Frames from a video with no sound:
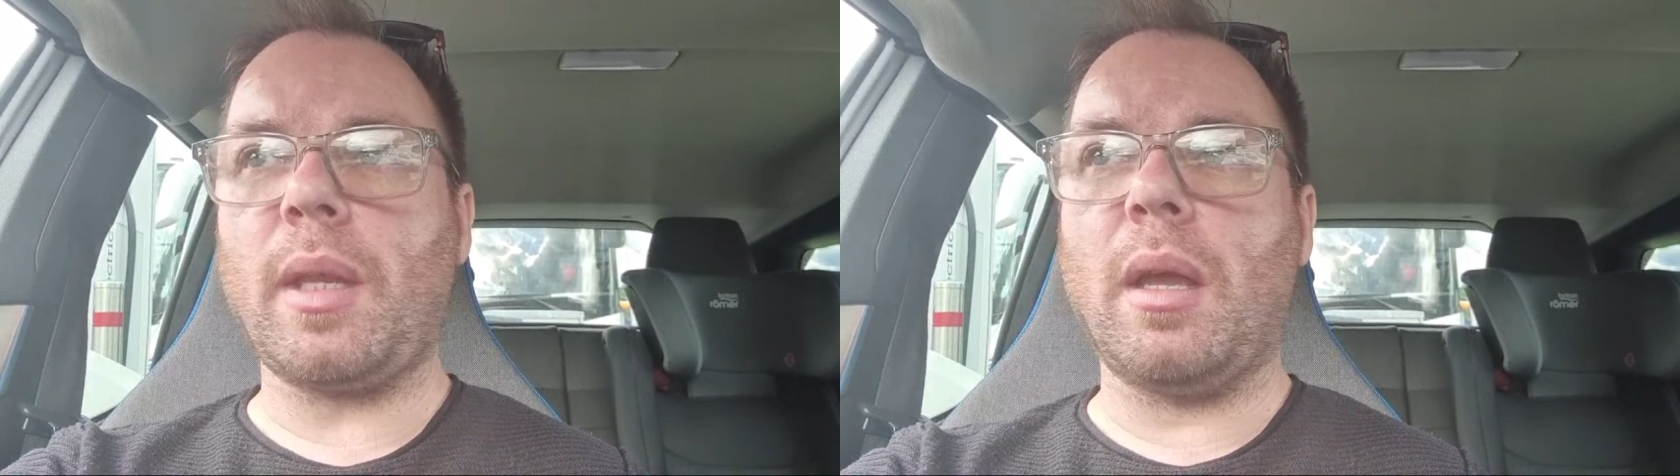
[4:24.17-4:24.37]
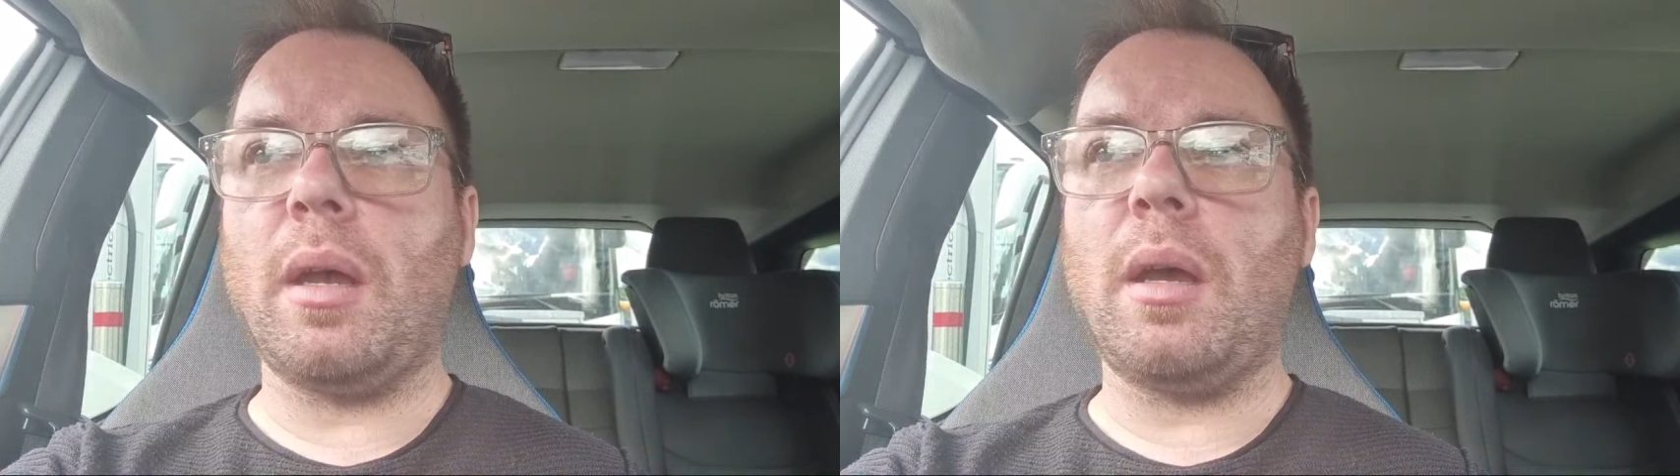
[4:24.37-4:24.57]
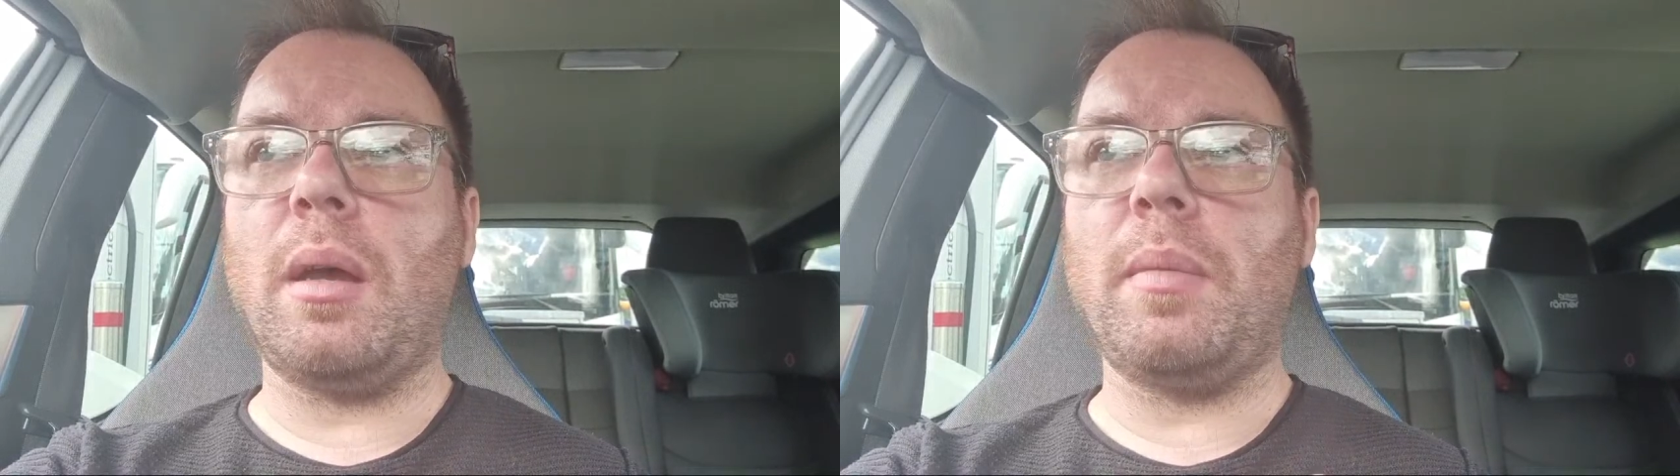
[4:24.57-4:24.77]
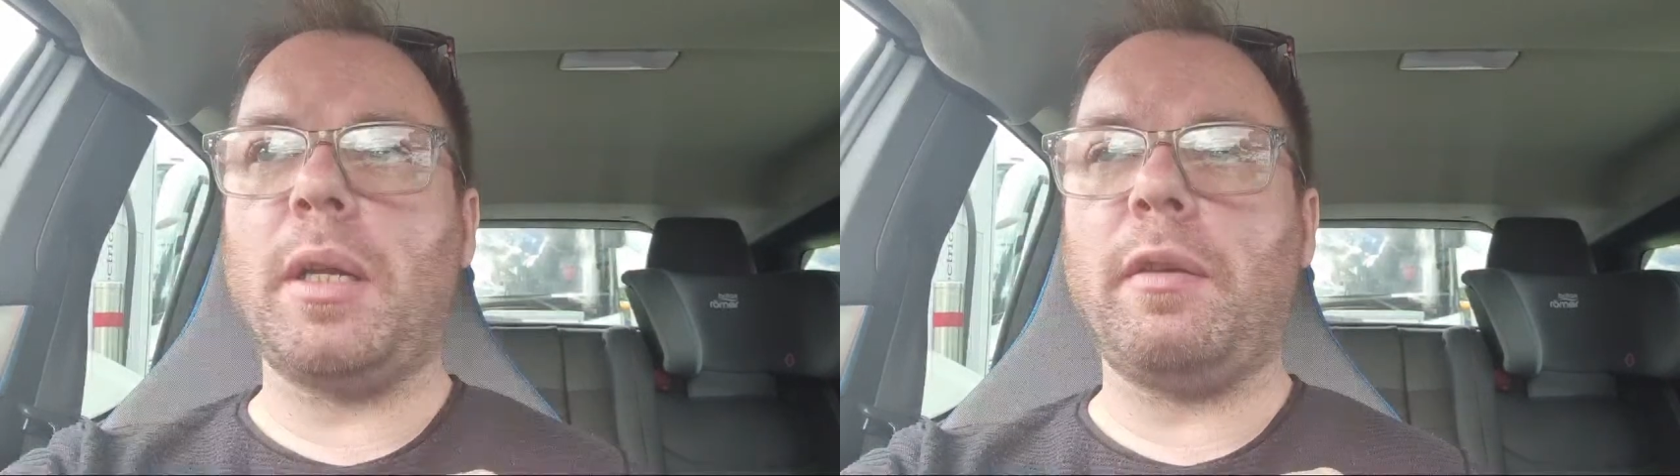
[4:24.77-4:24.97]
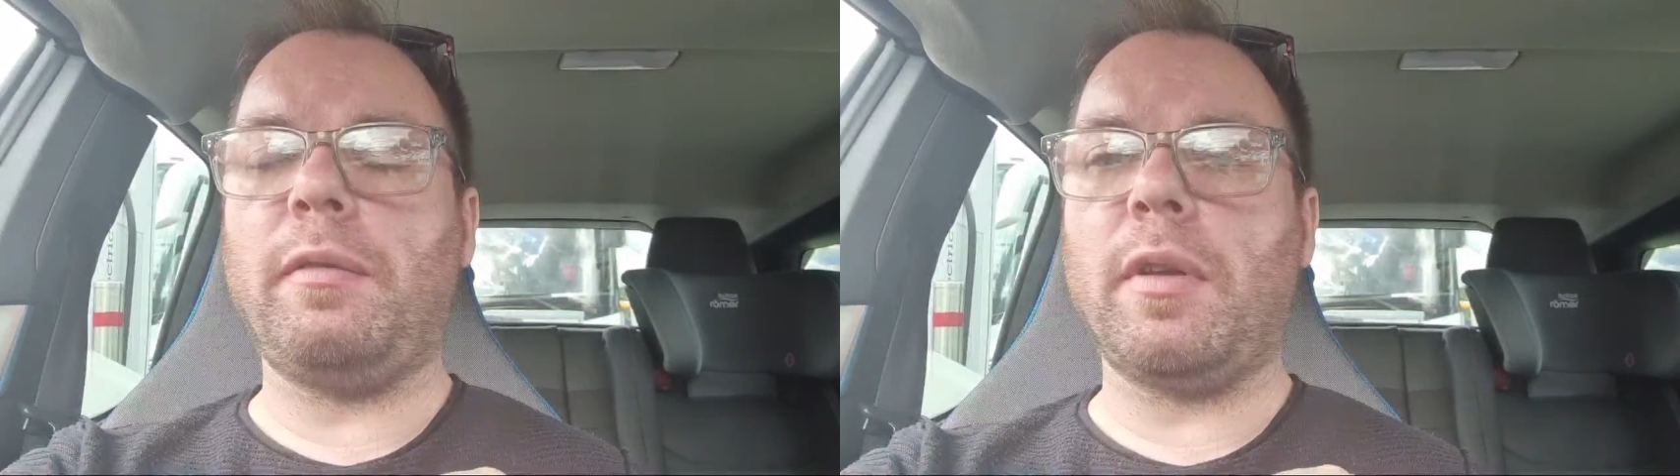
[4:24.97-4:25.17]

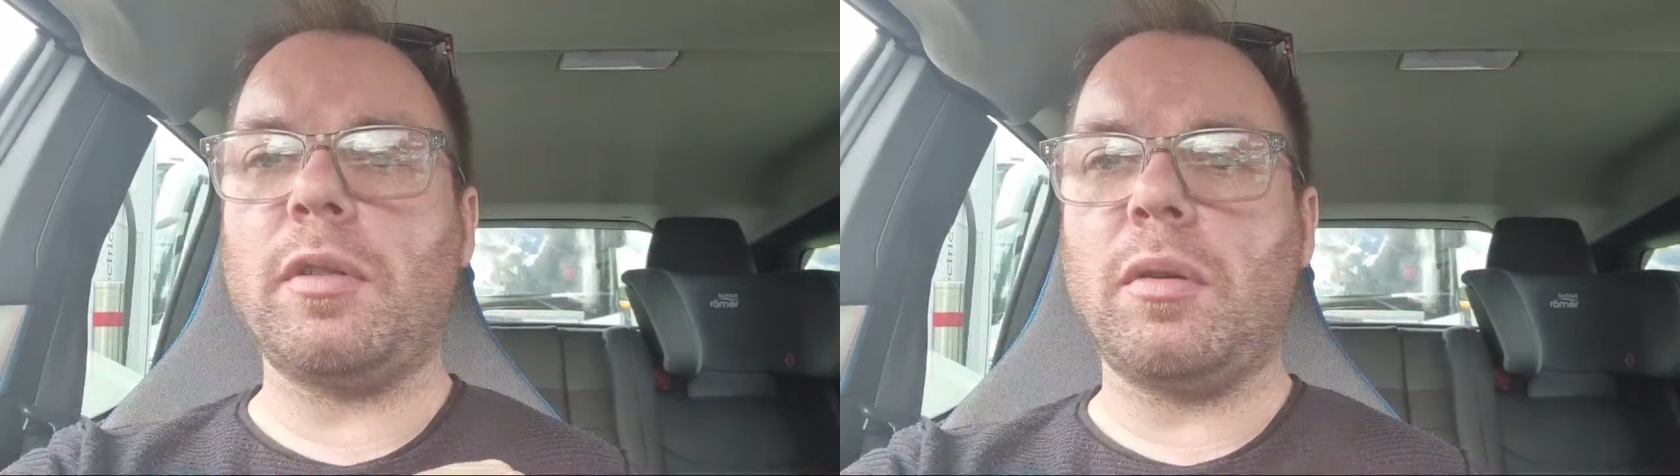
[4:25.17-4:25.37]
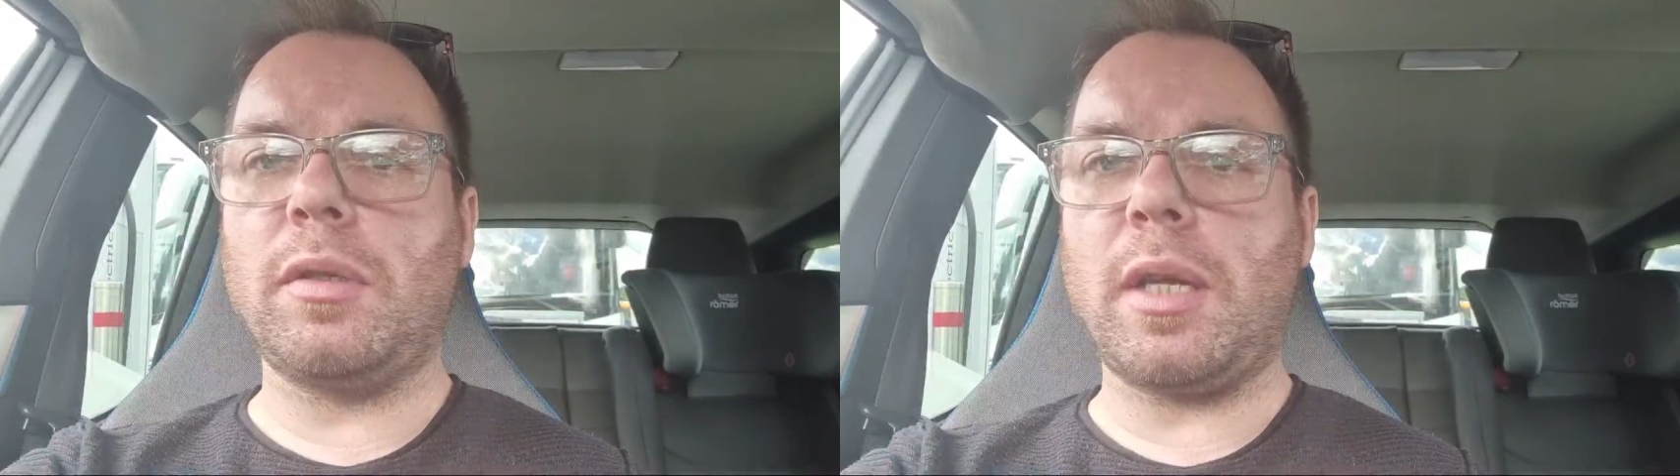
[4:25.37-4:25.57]
And if, as long as